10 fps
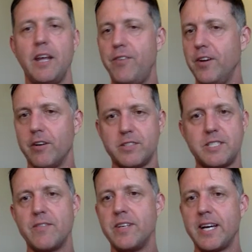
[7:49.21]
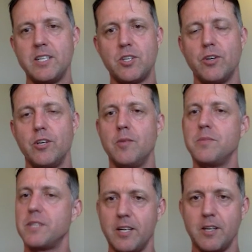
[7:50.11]
If you've got 7-day
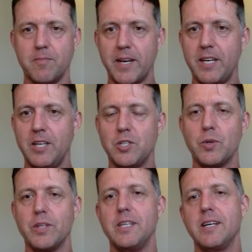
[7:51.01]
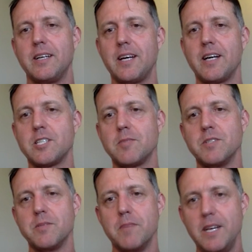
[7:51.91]
terms, are you making sure that your
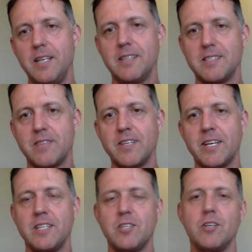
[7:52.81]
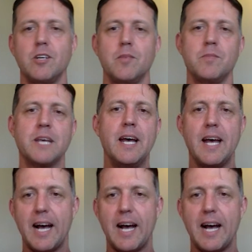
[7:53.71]
customers are meeting the 7-day terms?